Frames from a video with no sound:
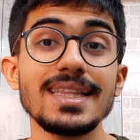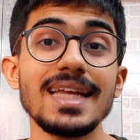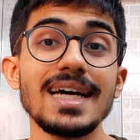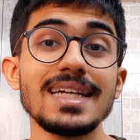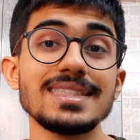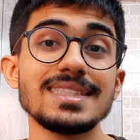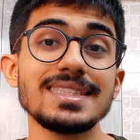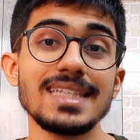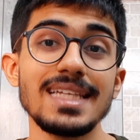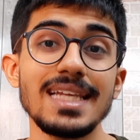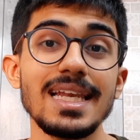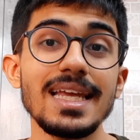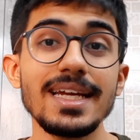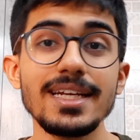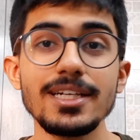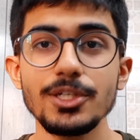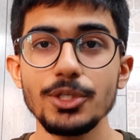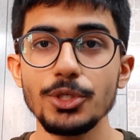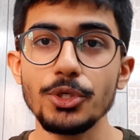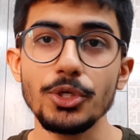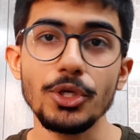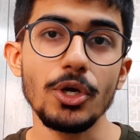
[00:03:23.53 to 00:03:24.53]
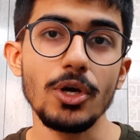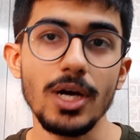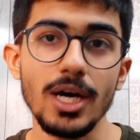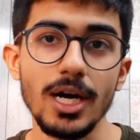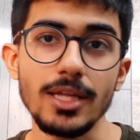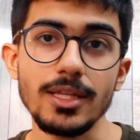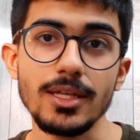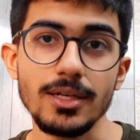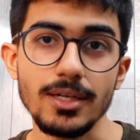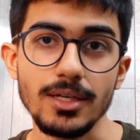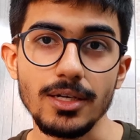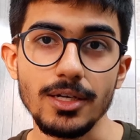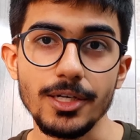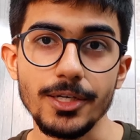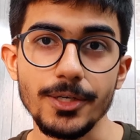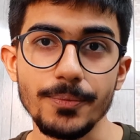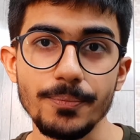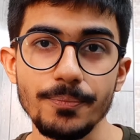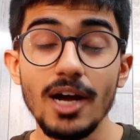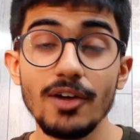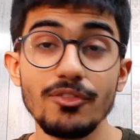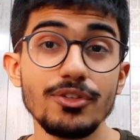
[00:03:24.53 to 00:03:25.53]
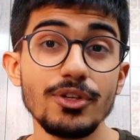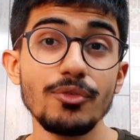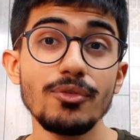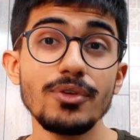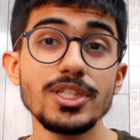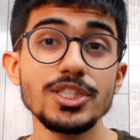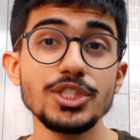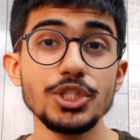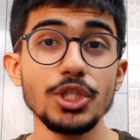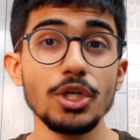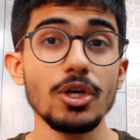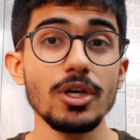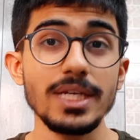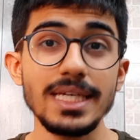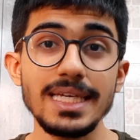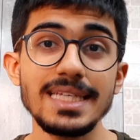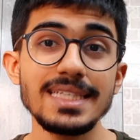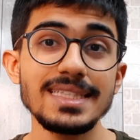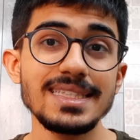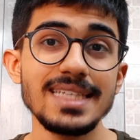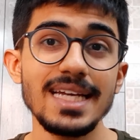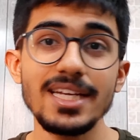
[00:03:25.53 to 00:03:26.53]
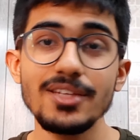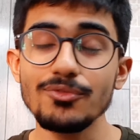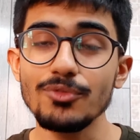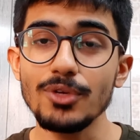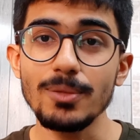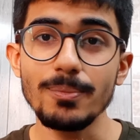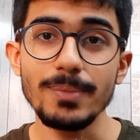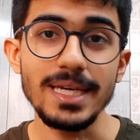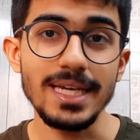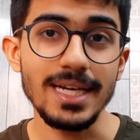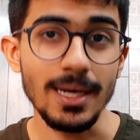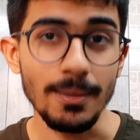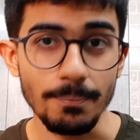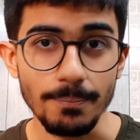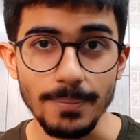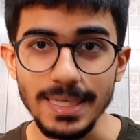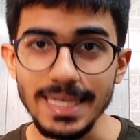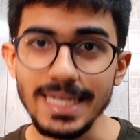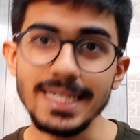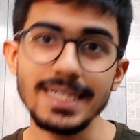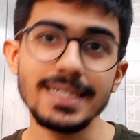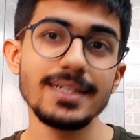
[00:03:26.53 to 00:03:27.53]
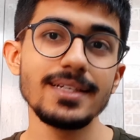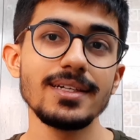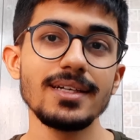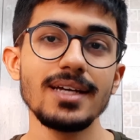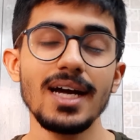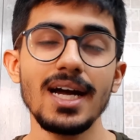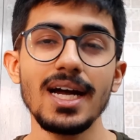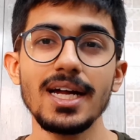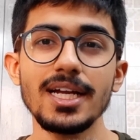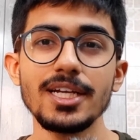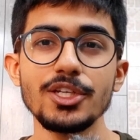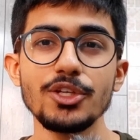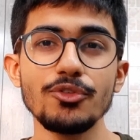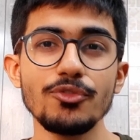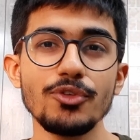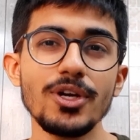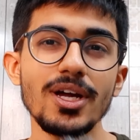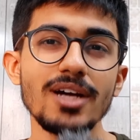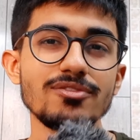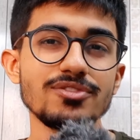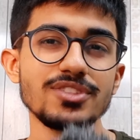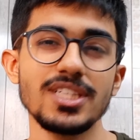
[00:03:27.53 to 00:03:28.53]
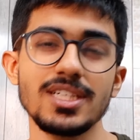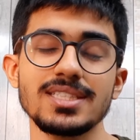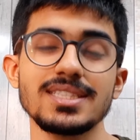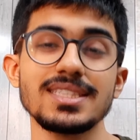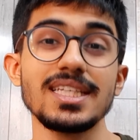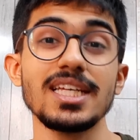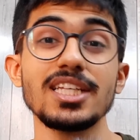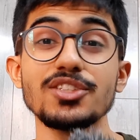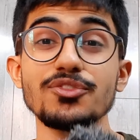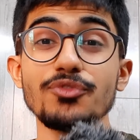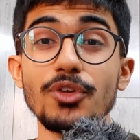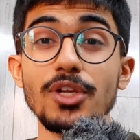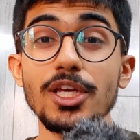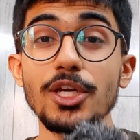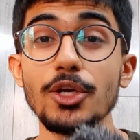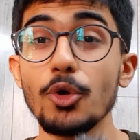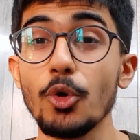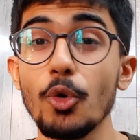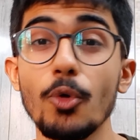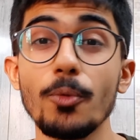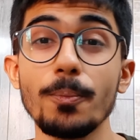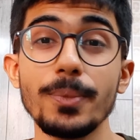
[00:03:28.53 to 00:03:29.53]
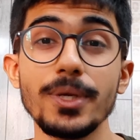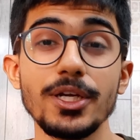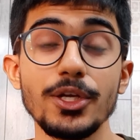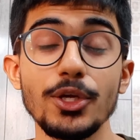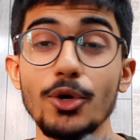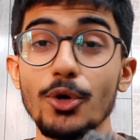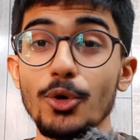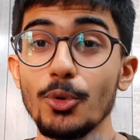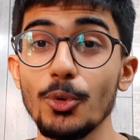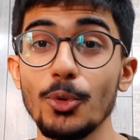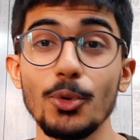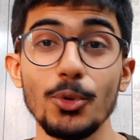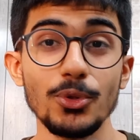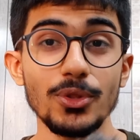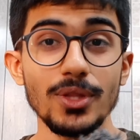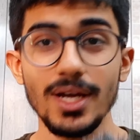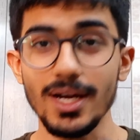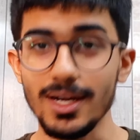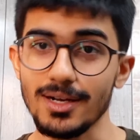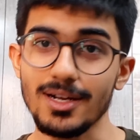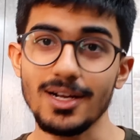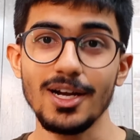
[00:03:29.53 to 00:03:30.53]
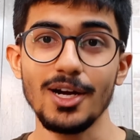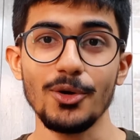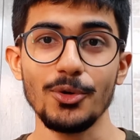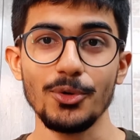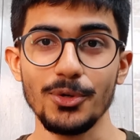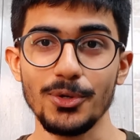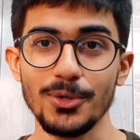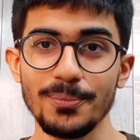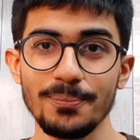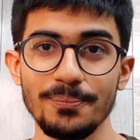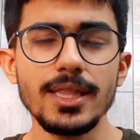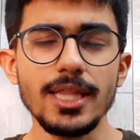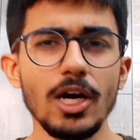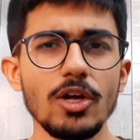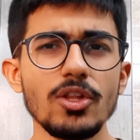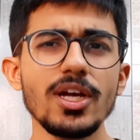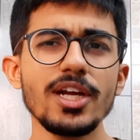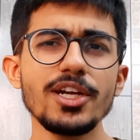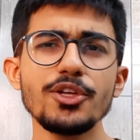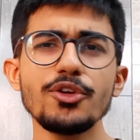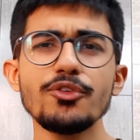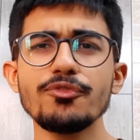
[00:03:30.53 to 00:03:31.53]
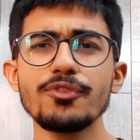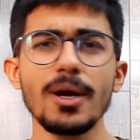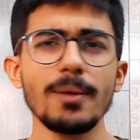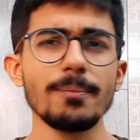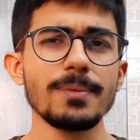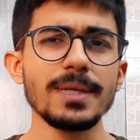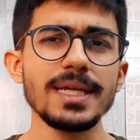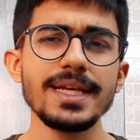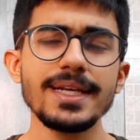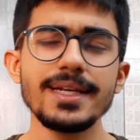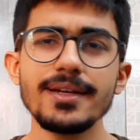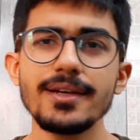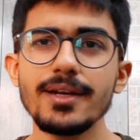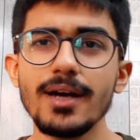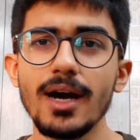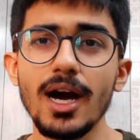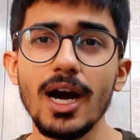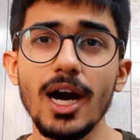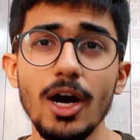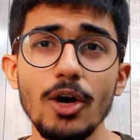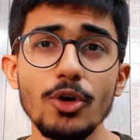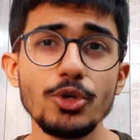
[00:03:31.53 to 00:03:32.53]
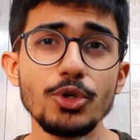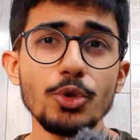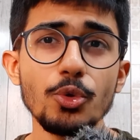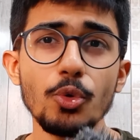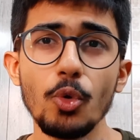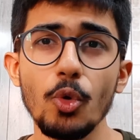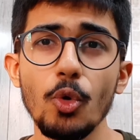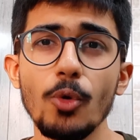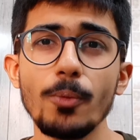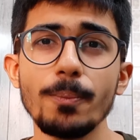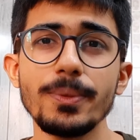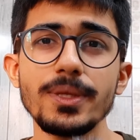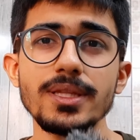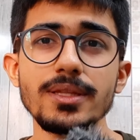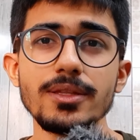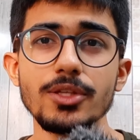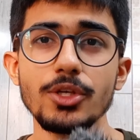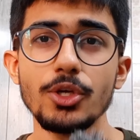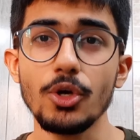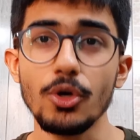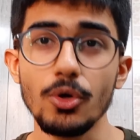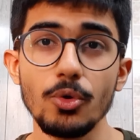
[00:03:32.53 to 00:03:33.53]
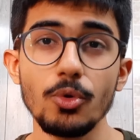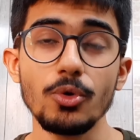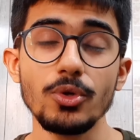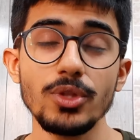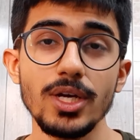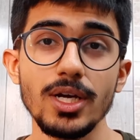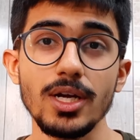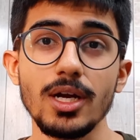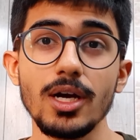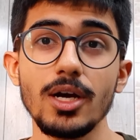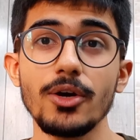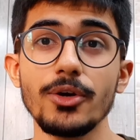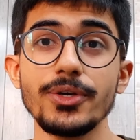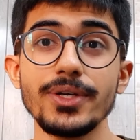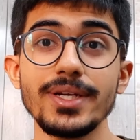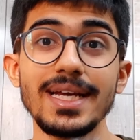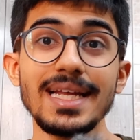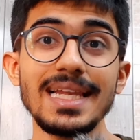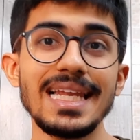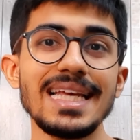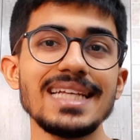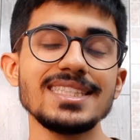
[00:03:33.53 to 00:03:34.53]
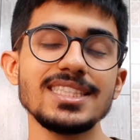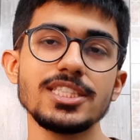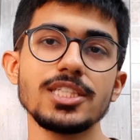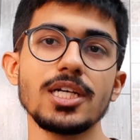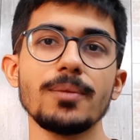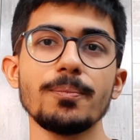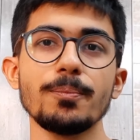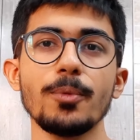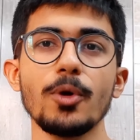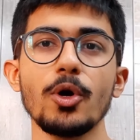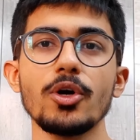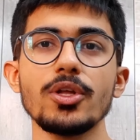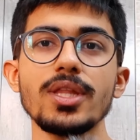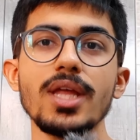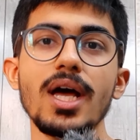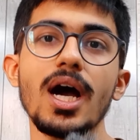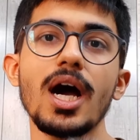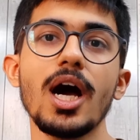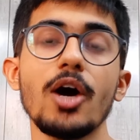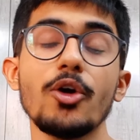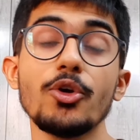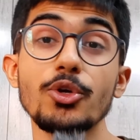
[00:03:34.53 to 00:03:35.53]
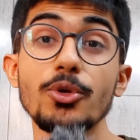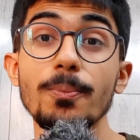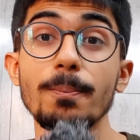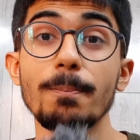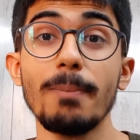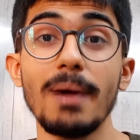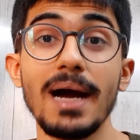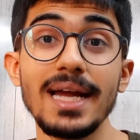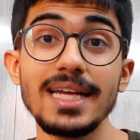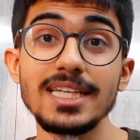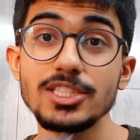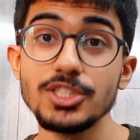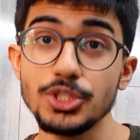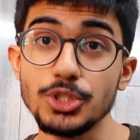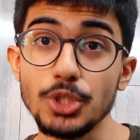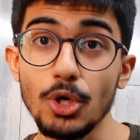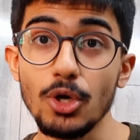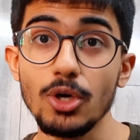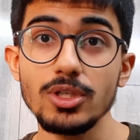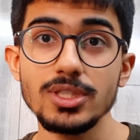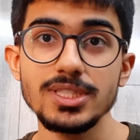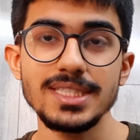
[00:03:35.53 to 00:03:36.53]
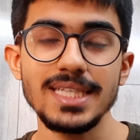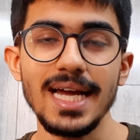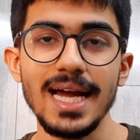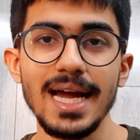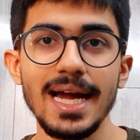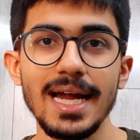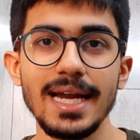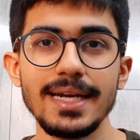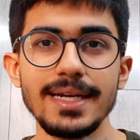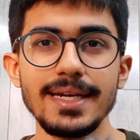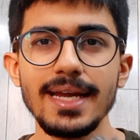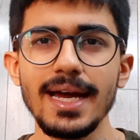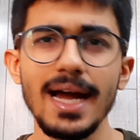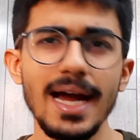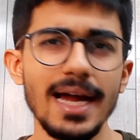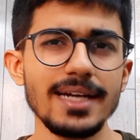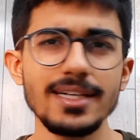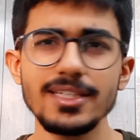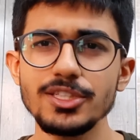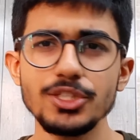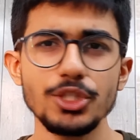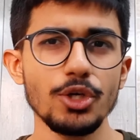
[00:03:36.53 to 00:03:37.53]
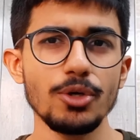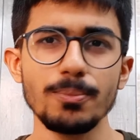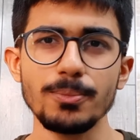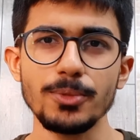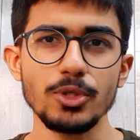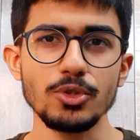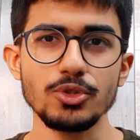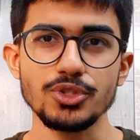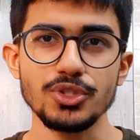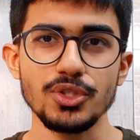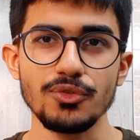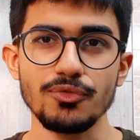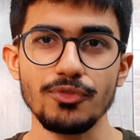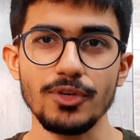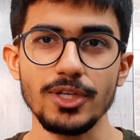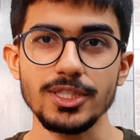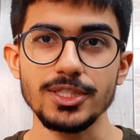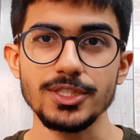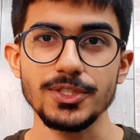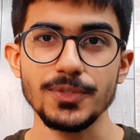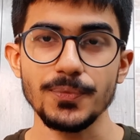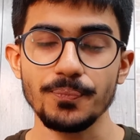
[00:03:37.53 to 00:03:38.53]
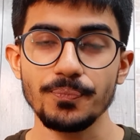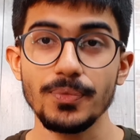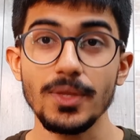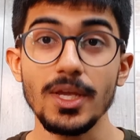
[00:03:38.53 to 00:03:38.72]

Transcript: that's linked to your Aadhaar card. After which, your e-sign will be completed and you would have successfully opened your own account. Now that you've completed how to open your own account, let's jump on how to buy stocks and add in your mutual funds.